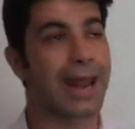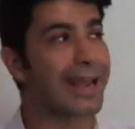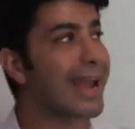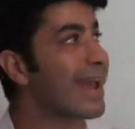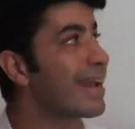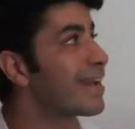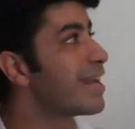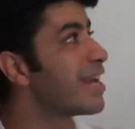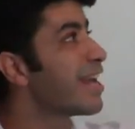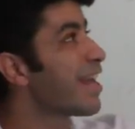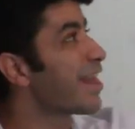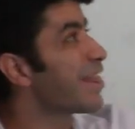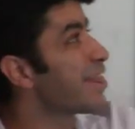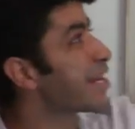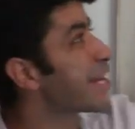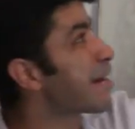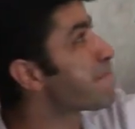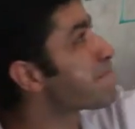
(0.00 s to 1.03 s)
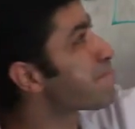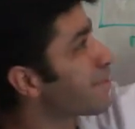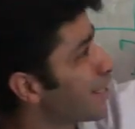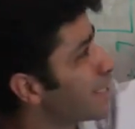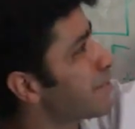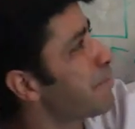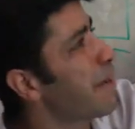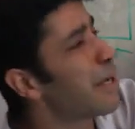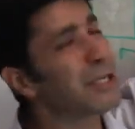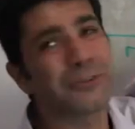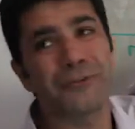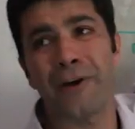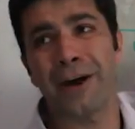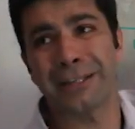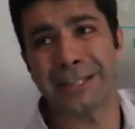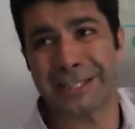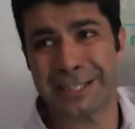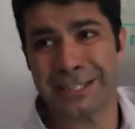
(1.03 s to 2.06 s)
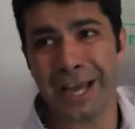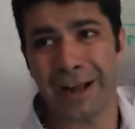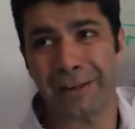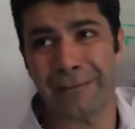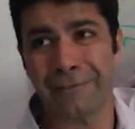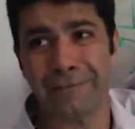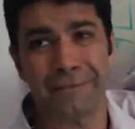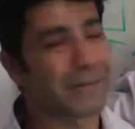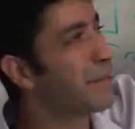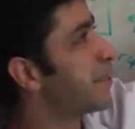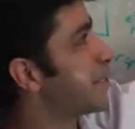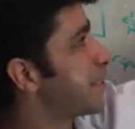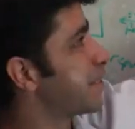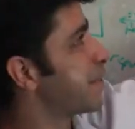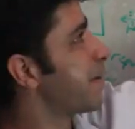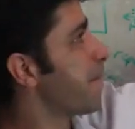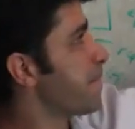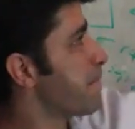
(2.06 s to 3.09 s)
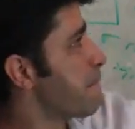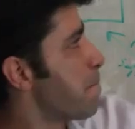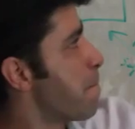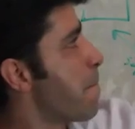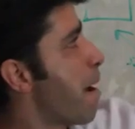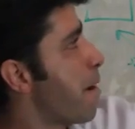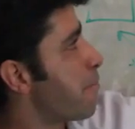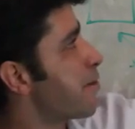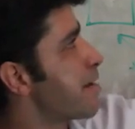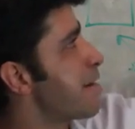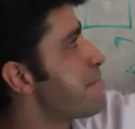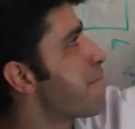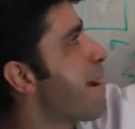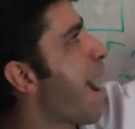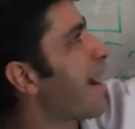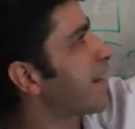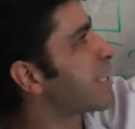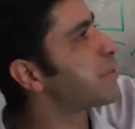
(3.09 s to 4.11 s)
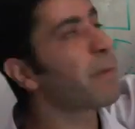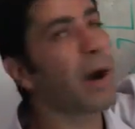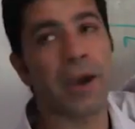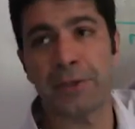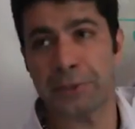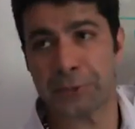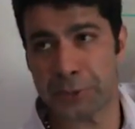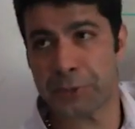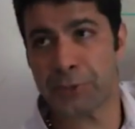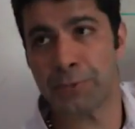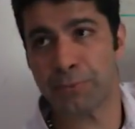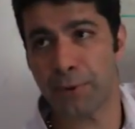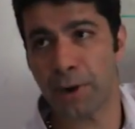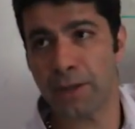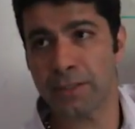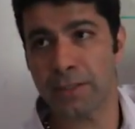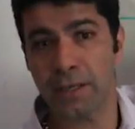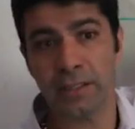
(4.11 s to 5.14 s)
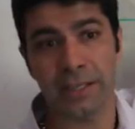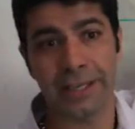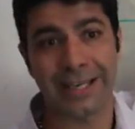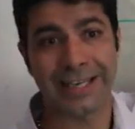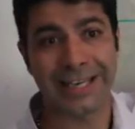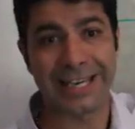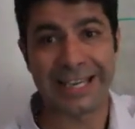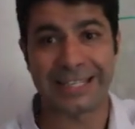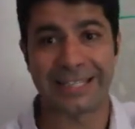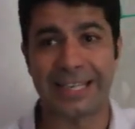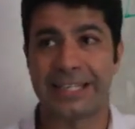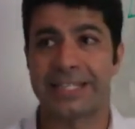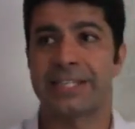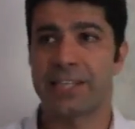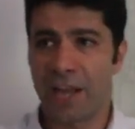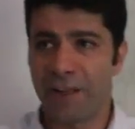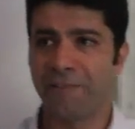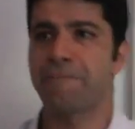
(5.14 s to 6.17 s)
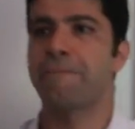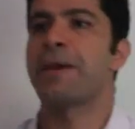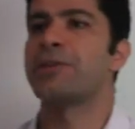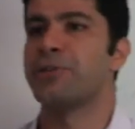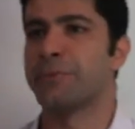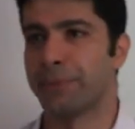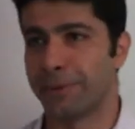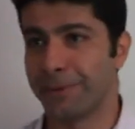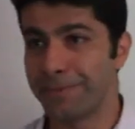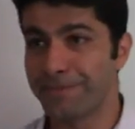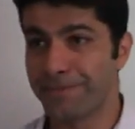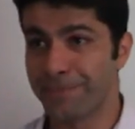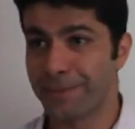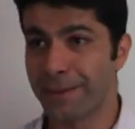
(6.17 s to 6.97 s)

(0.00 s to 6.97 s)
And again, the compressed page file itself, this memory backed by the system process, is itself pageable.